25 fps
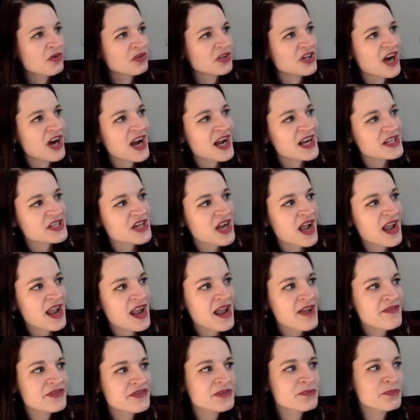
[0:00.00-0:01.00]
gosh, I
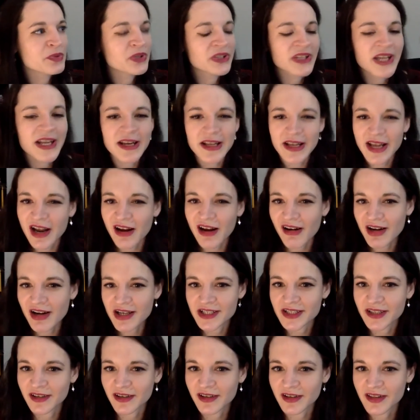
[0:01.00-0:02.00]
haven't played a
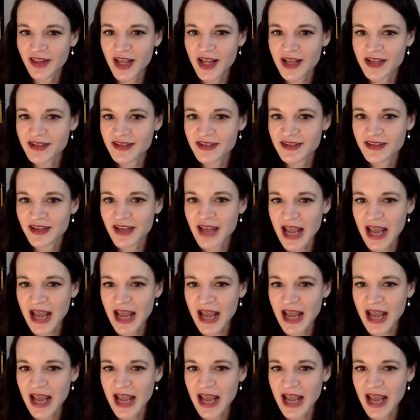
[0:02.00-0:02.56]
character that's